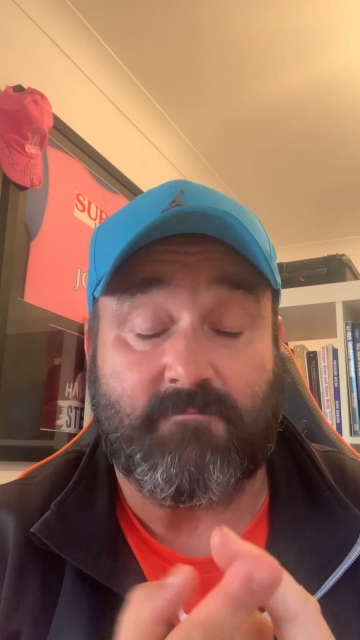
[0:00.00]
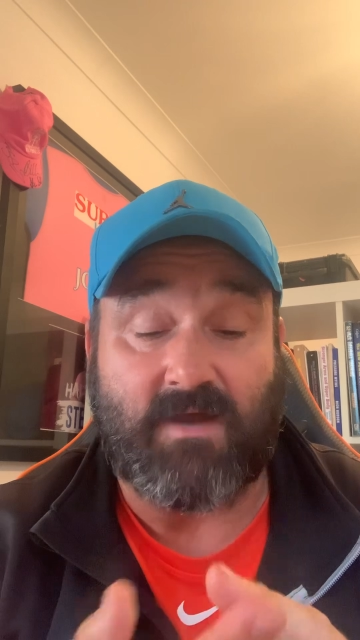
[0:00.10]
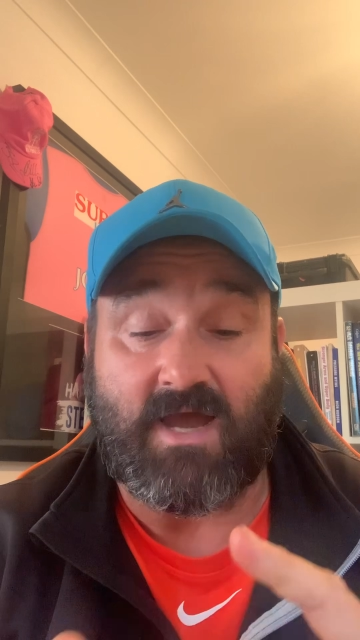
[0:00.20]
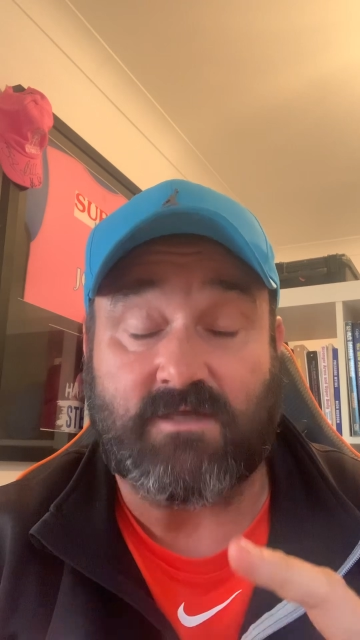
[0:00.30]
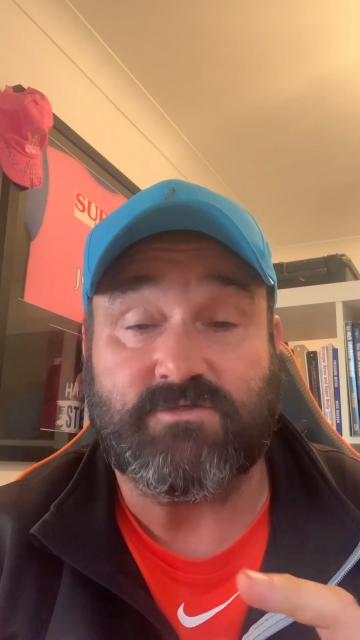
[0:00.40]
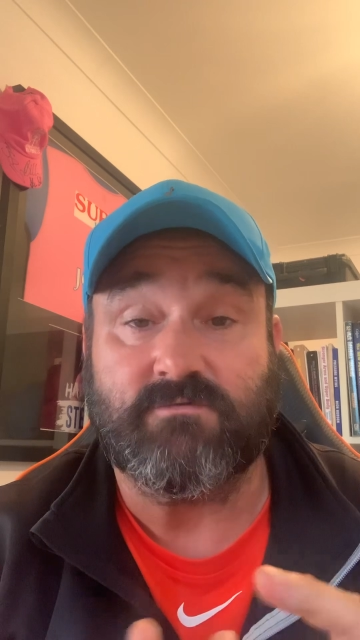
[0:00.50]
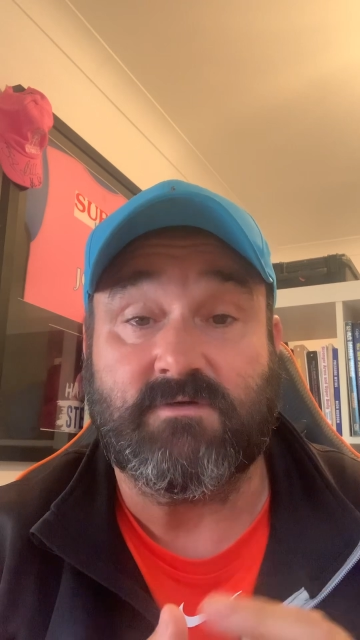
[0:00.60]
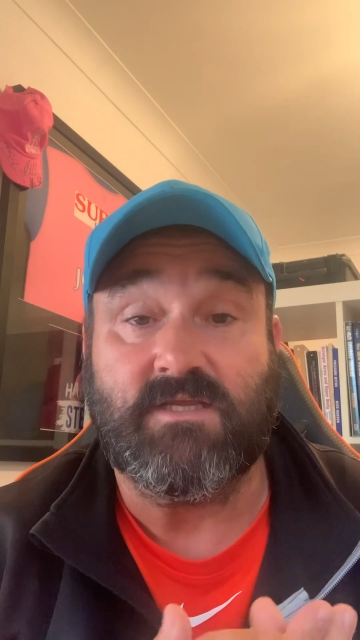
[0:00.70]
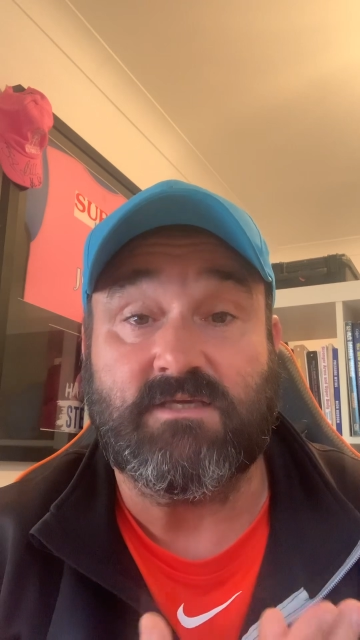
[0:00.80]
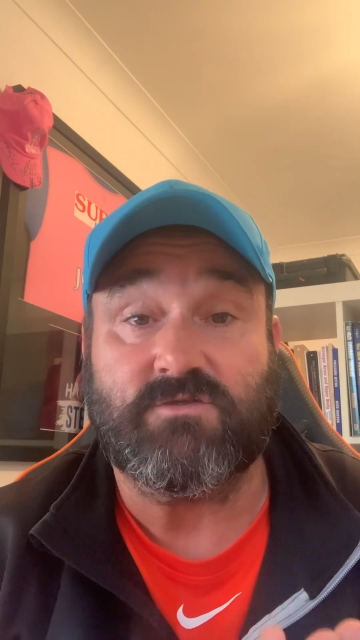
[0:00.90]
and you
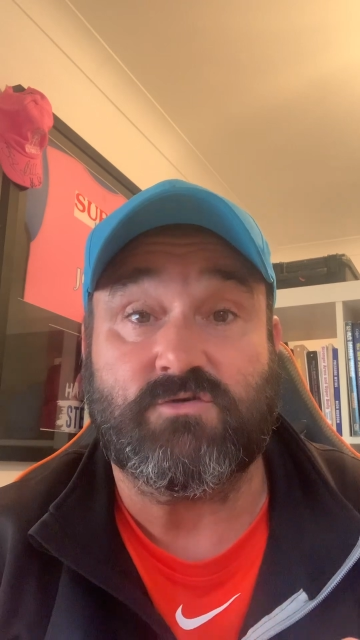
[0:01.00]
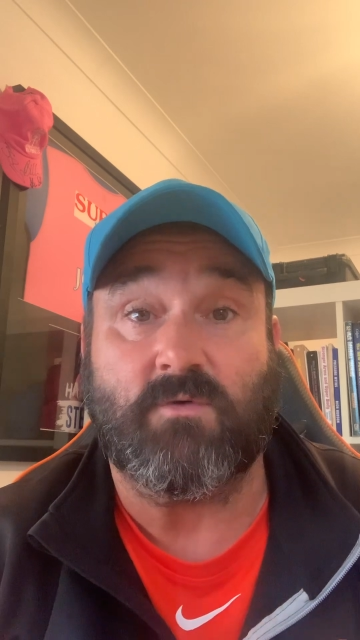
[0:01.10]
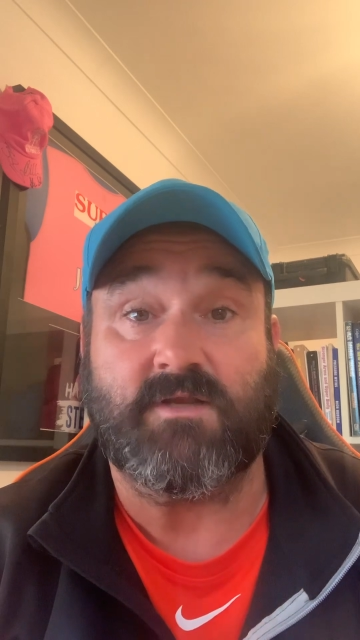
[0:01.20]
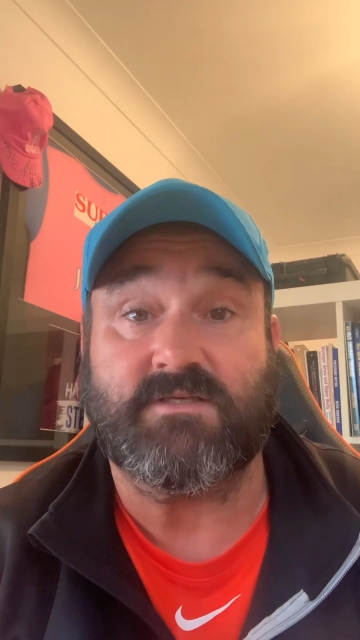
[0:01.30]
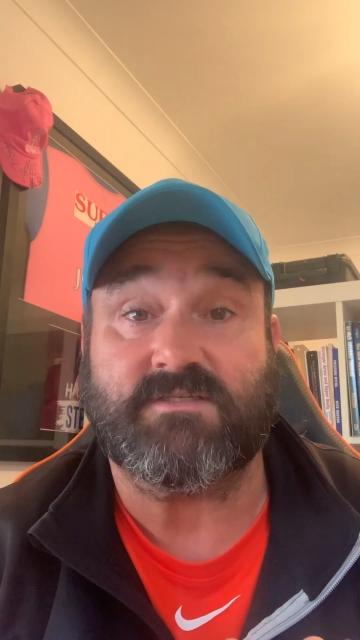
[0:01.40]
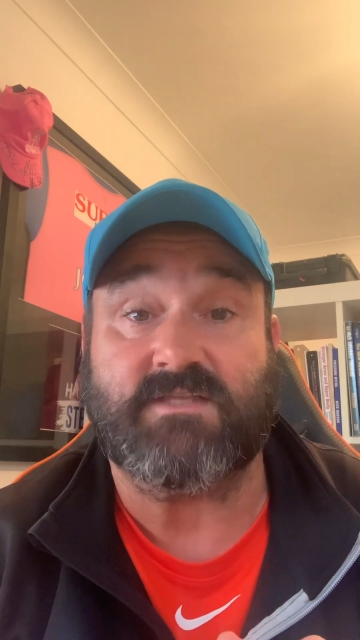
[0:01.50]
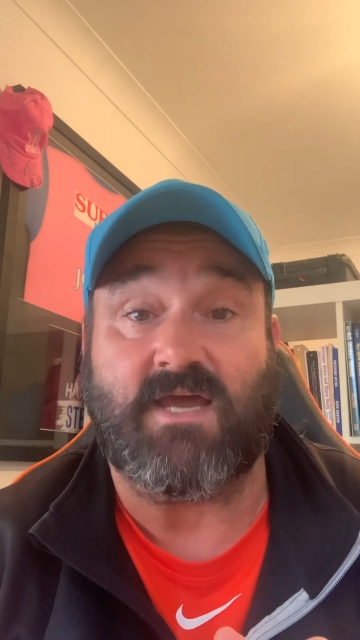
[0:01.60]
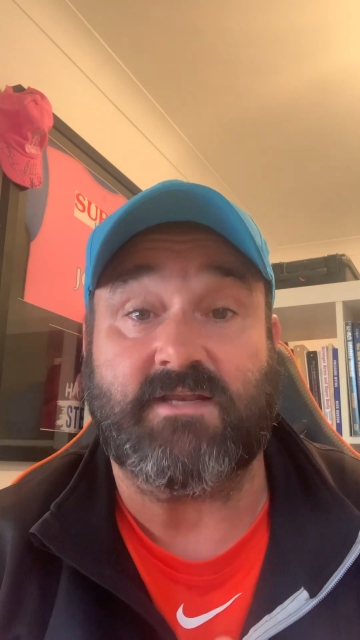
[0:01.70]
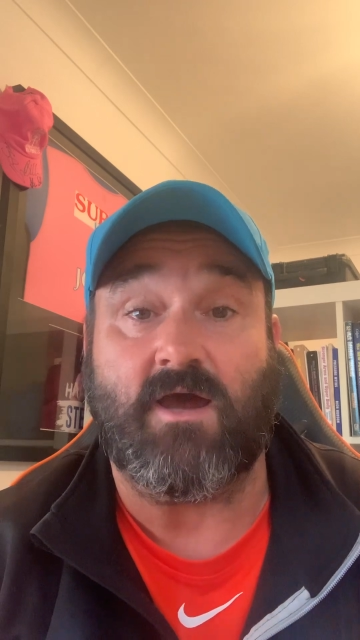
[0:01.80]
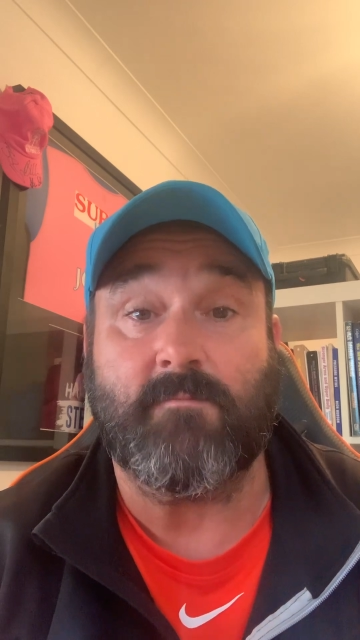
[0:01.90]
need to
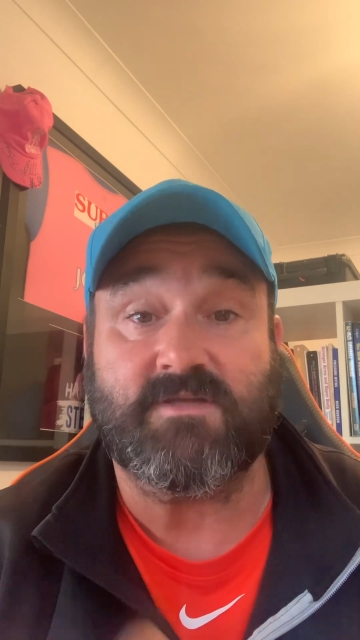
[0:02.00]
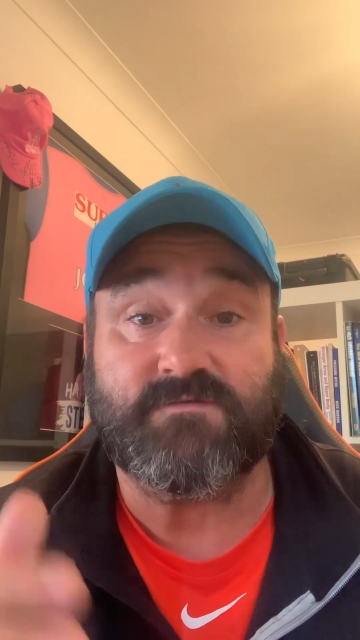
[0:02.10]
understand how much